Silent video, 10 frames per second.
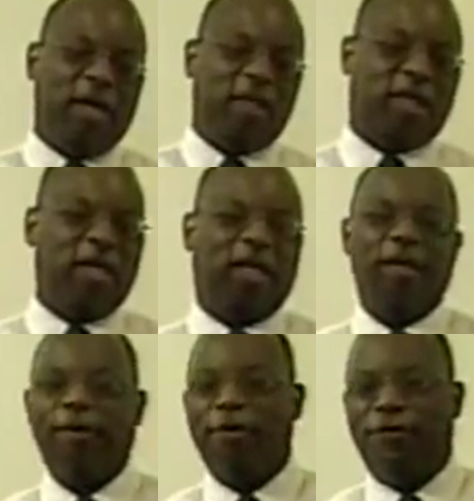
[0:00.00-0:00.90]
and think
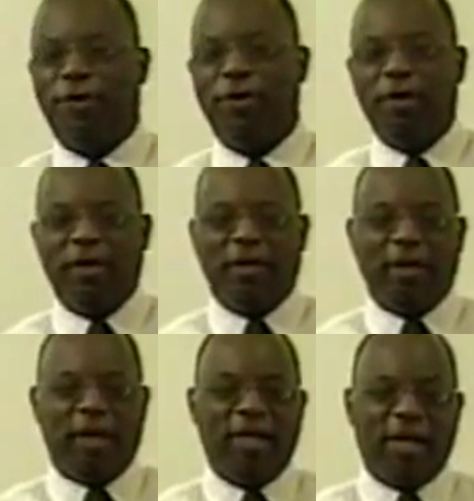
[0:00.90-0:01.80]
it over.
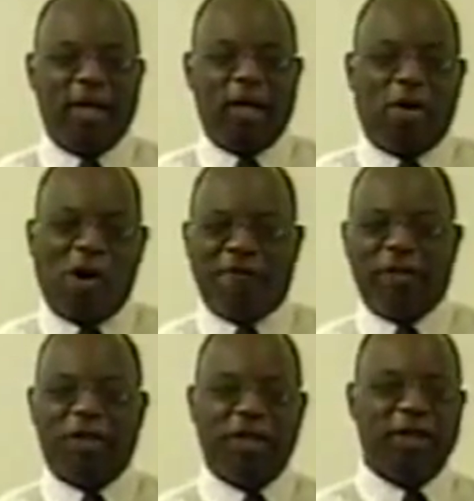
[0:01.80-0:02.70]
And then all of
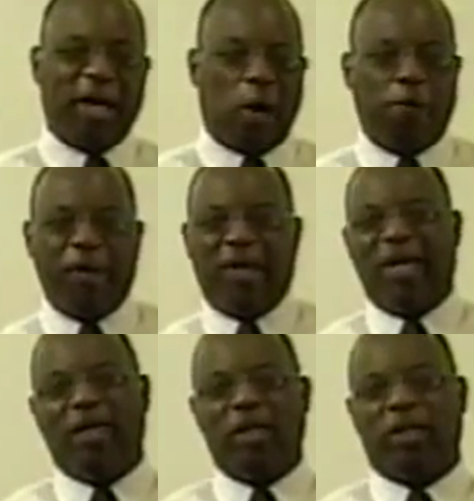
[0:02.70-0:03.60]
a sudden I will
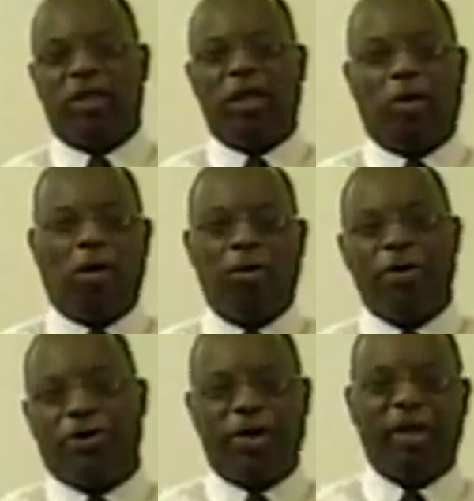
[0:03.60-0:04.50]
begin to see all
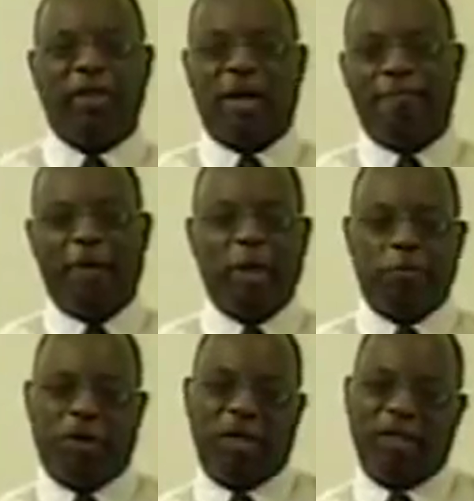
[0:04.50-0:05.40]
the things that I
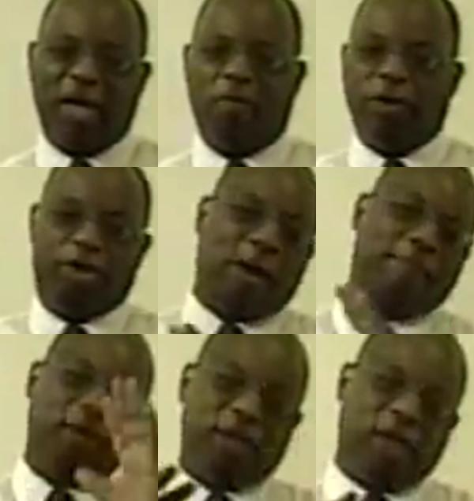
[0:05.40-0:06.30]
missed because I was
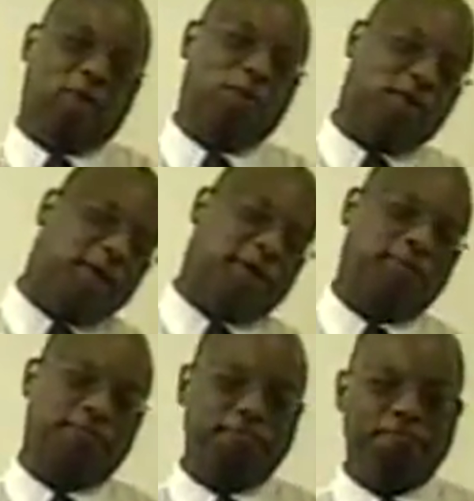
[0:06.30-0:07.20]
jumping here and
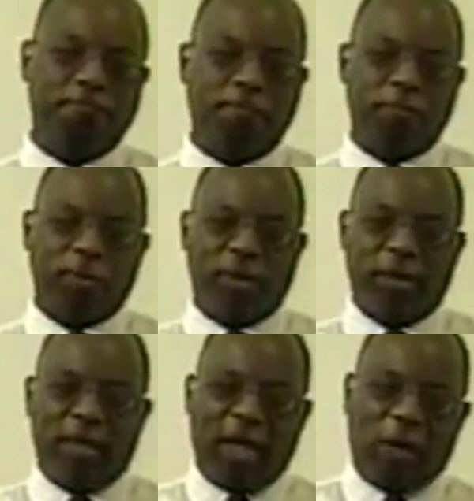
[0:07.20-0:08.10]
there.
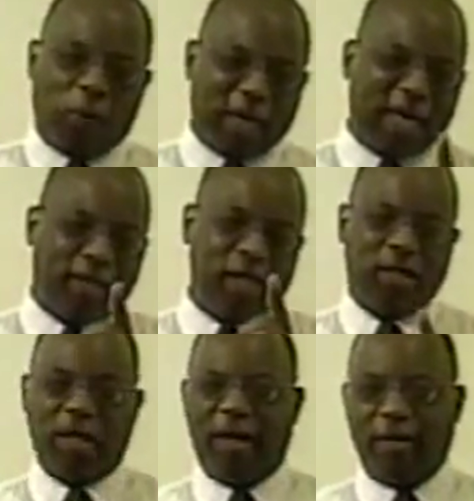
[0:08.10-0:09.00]
And when I
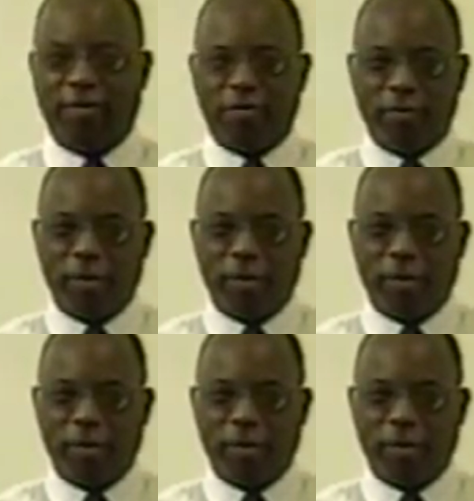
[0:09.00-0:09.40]
did that,